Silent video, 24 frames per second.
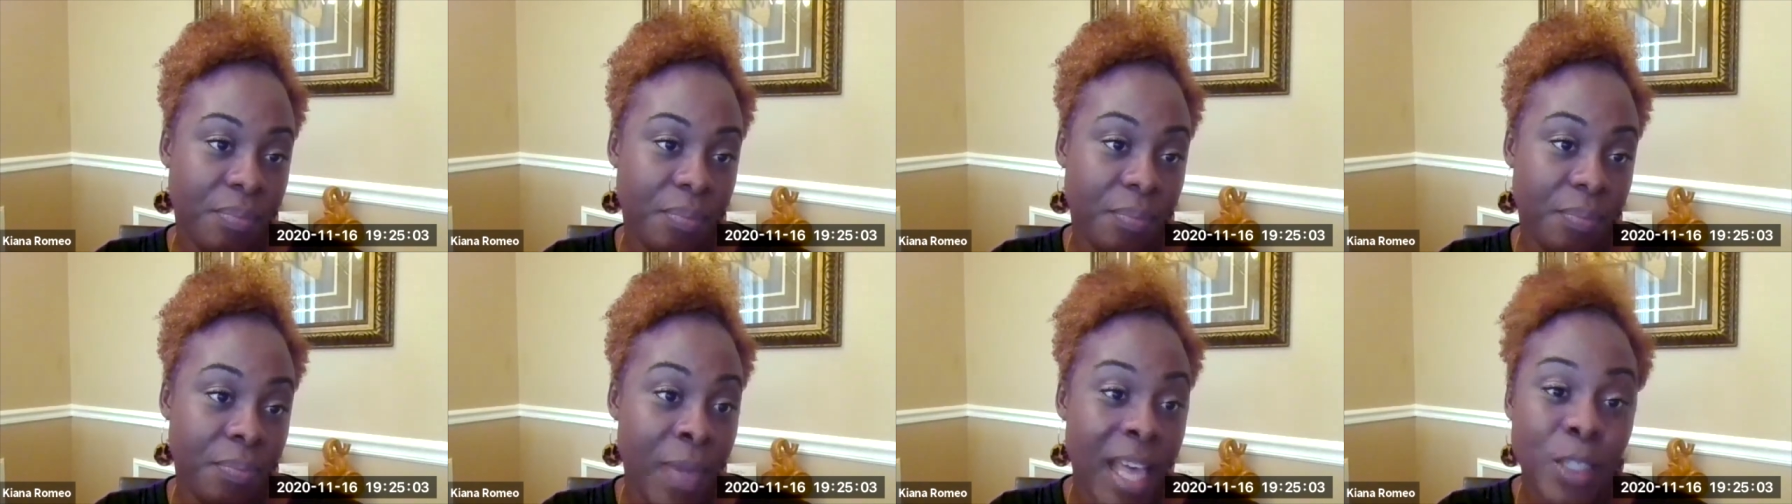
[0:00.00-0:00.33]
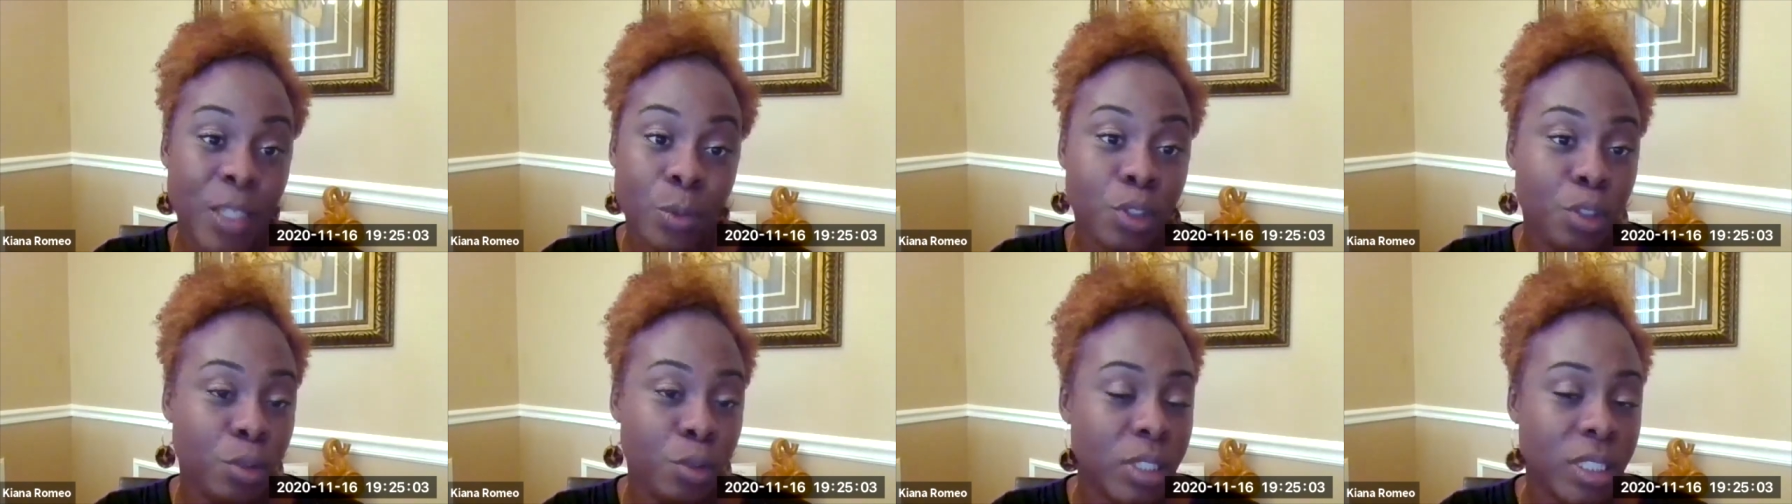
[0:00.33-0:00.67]

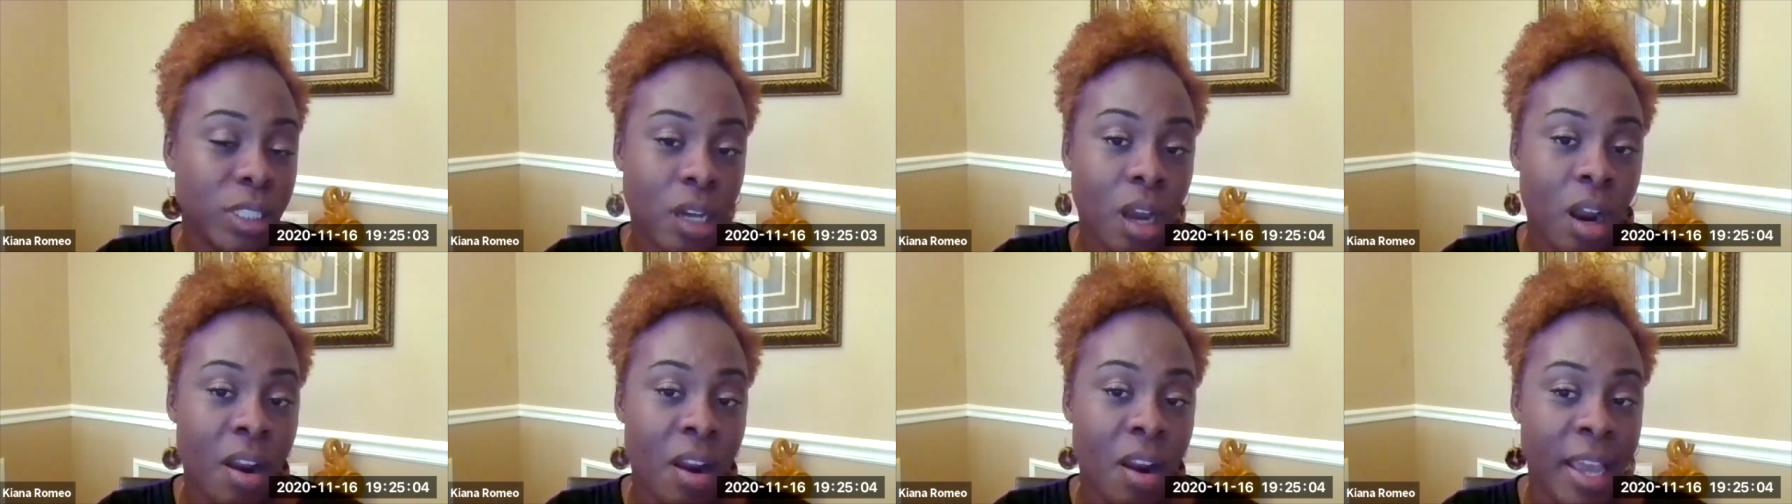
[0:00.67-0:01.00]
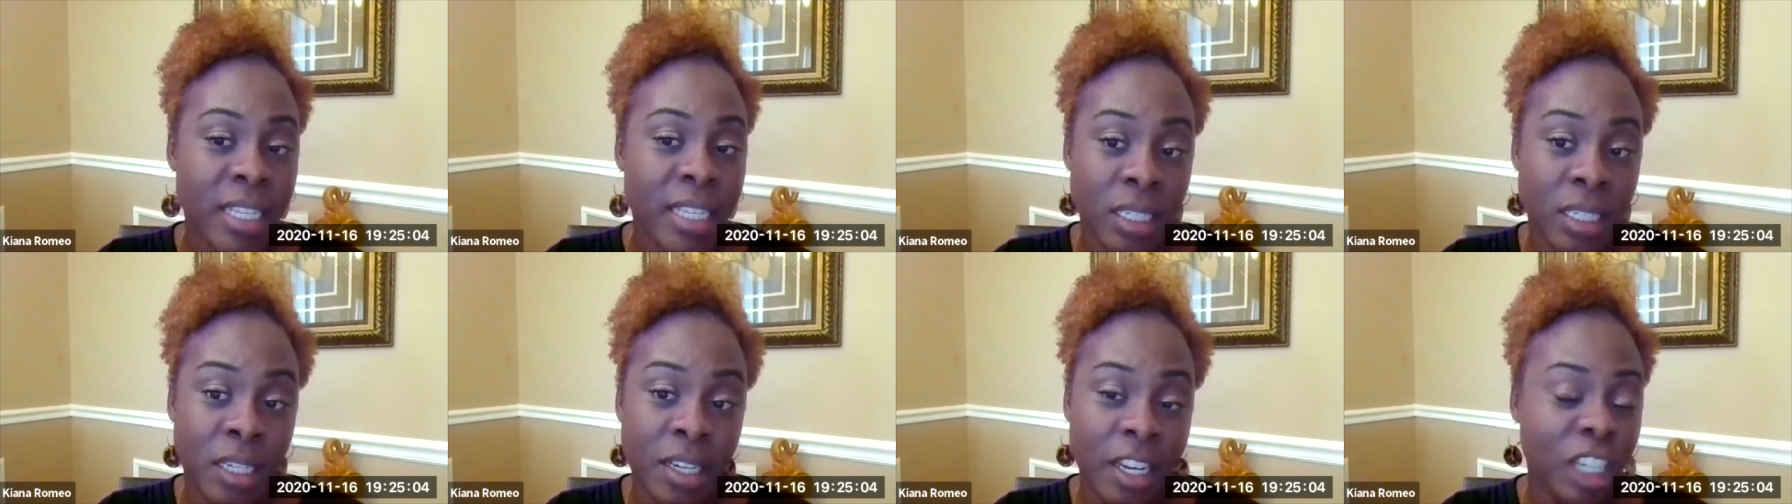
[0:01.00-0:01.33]
That's where you start.
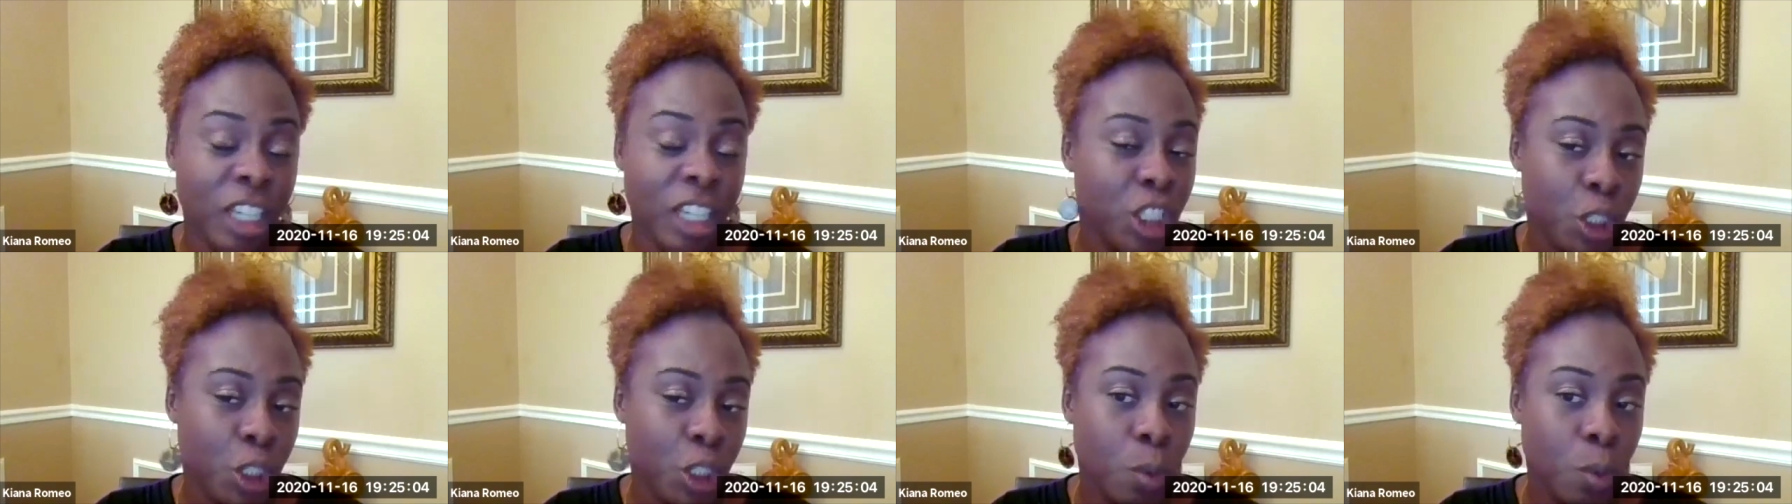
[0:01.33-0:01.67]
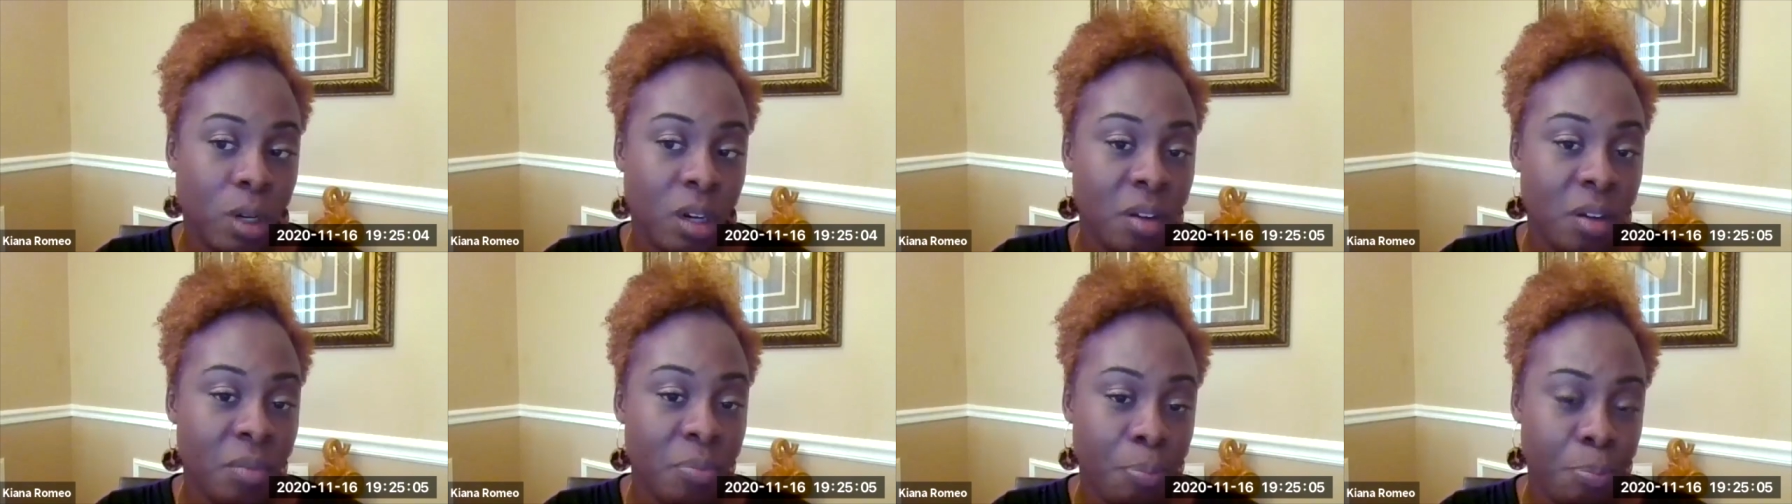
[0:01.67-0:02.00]
Is it an
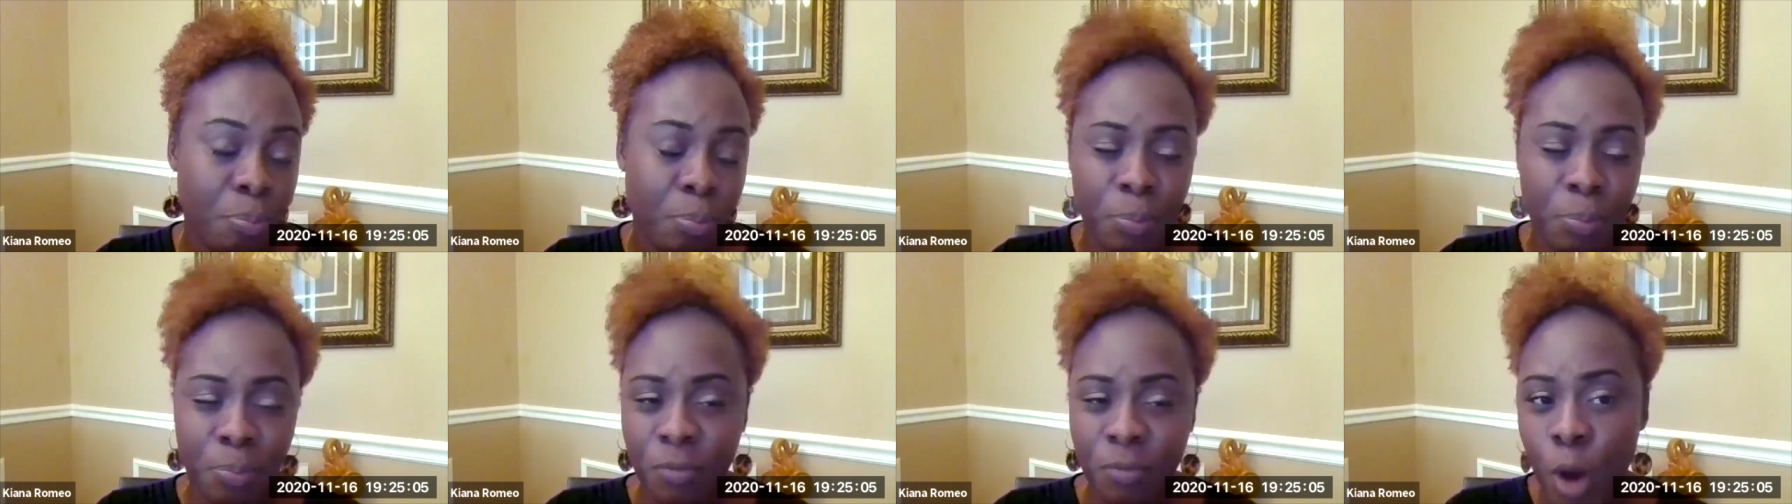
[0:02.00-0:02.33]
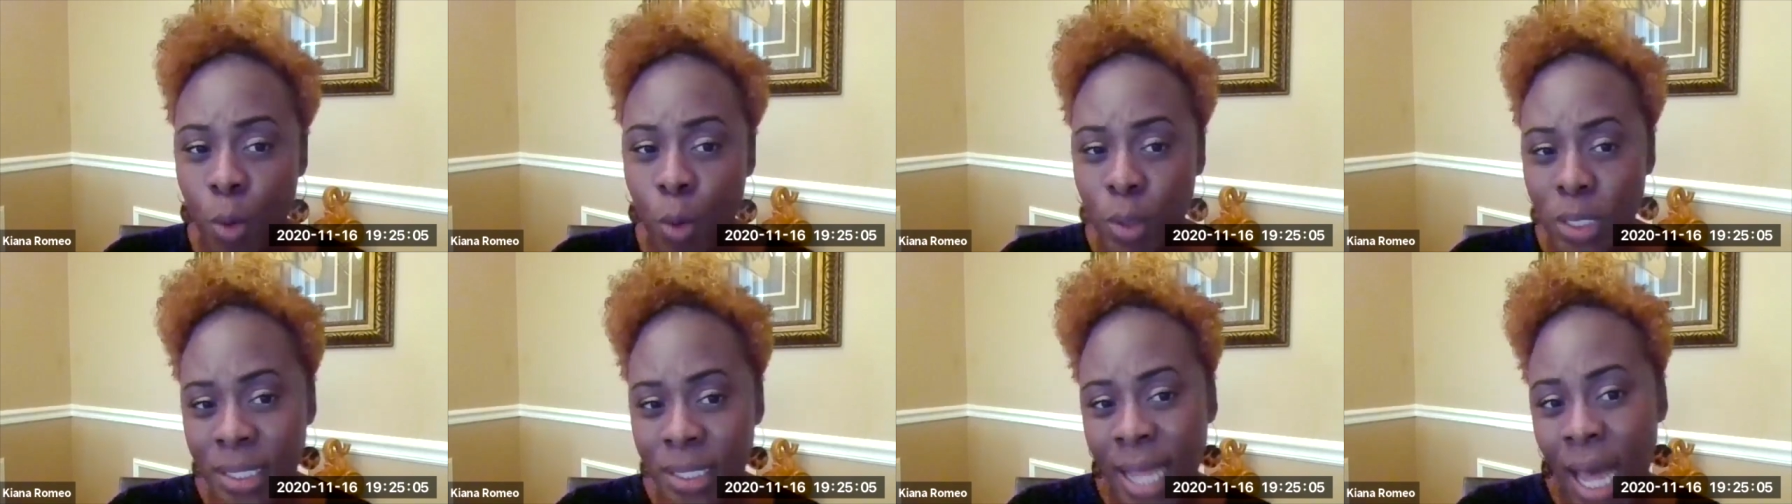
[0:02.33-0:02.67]
issue of
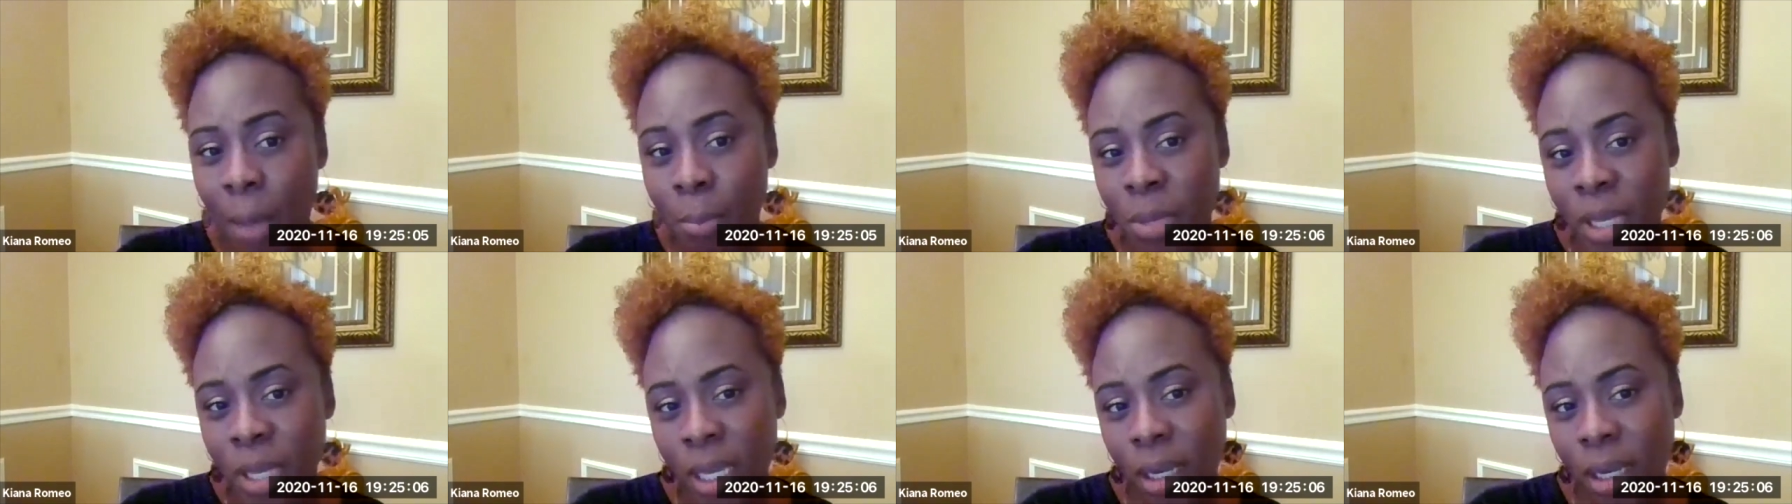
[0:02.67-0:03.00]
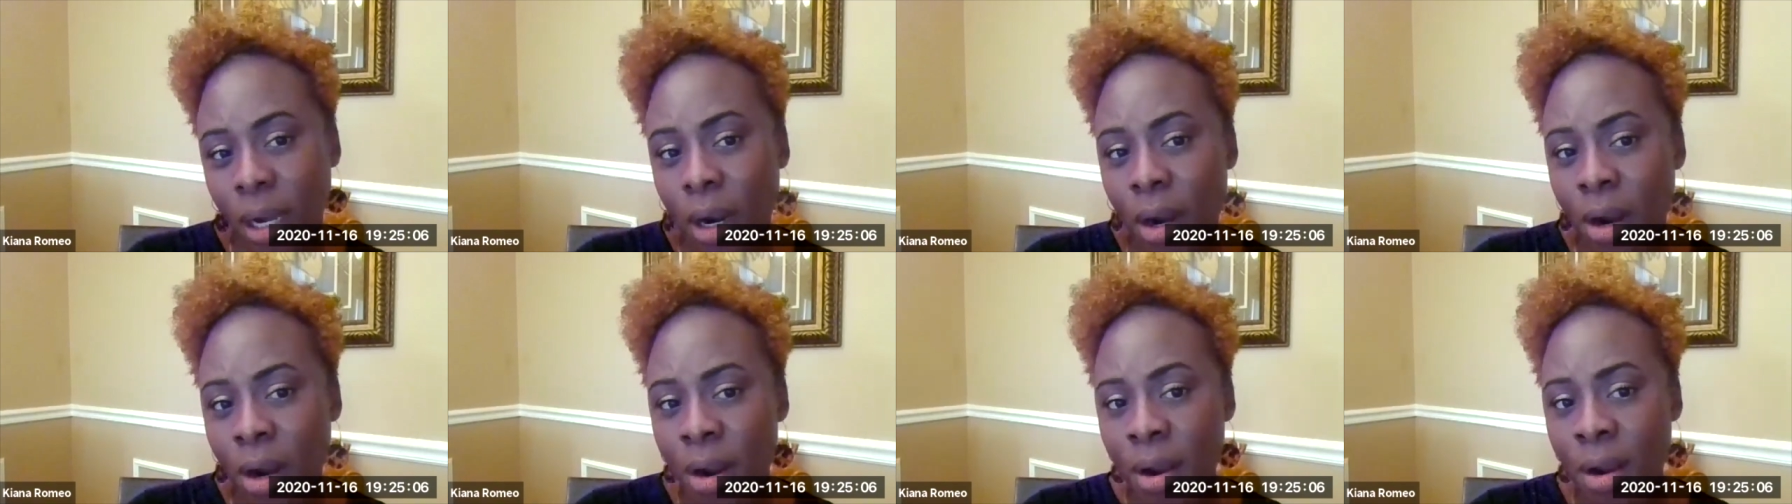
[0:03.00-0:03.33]
folks not being
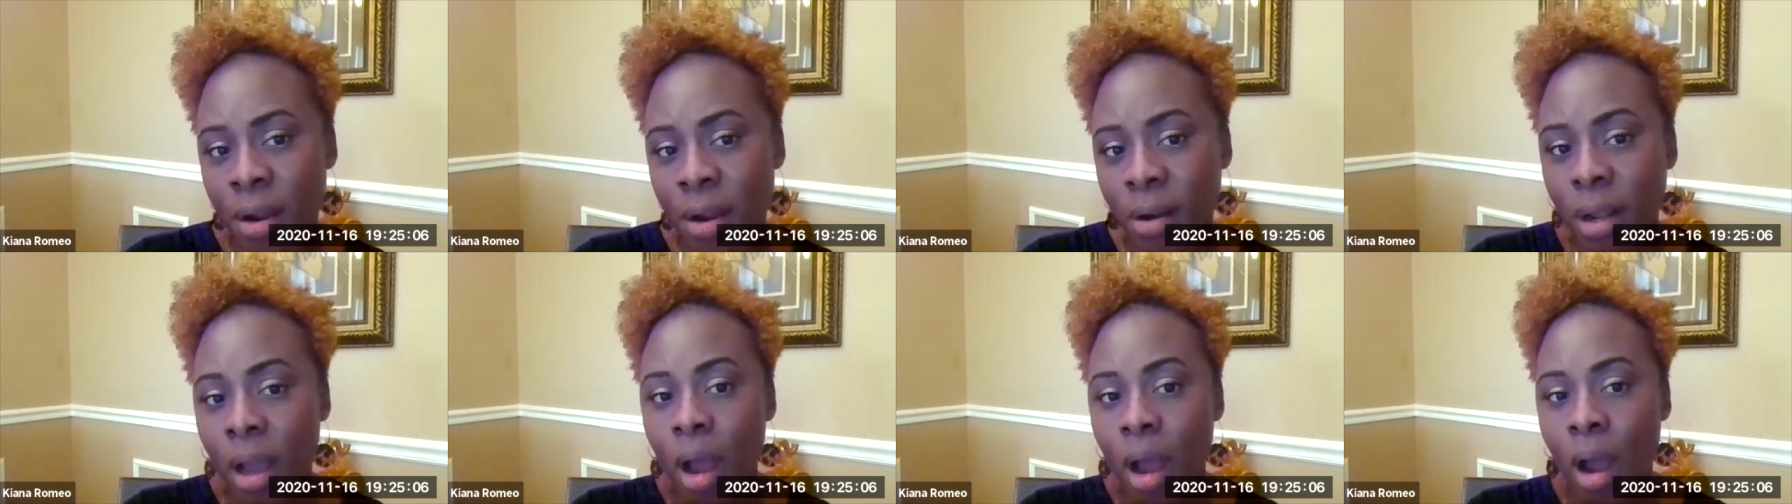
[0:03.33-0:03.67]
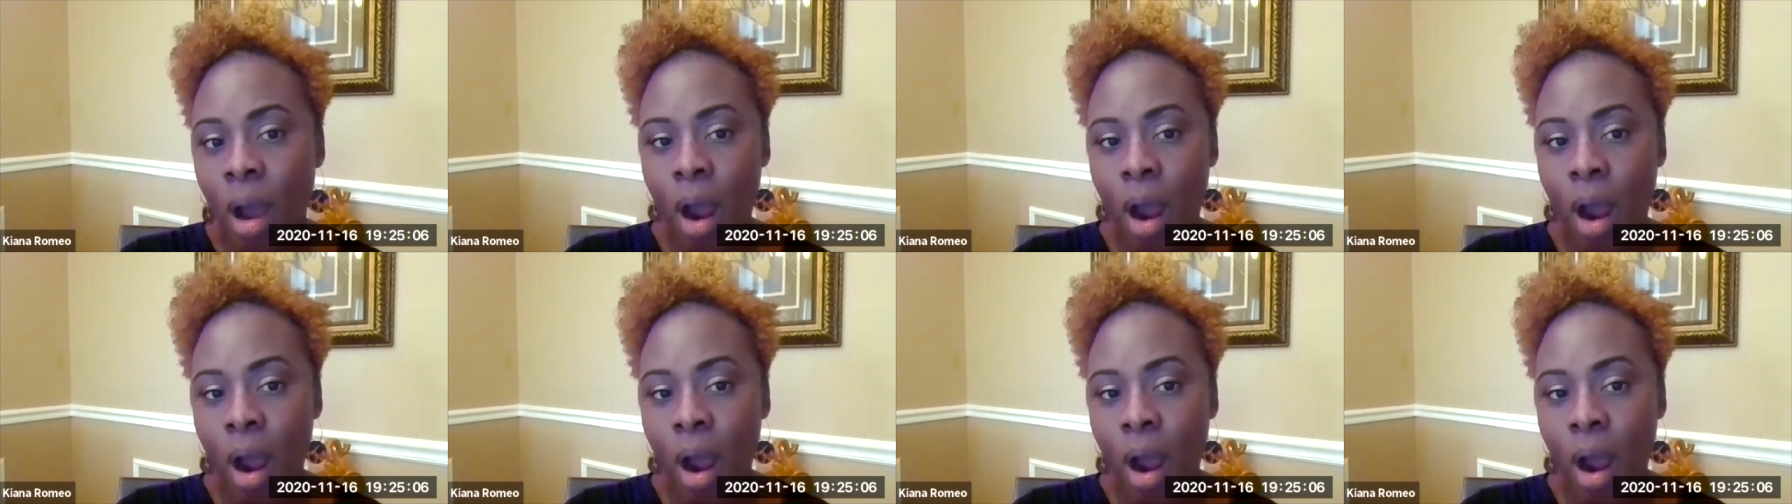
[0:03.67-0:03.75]
heard?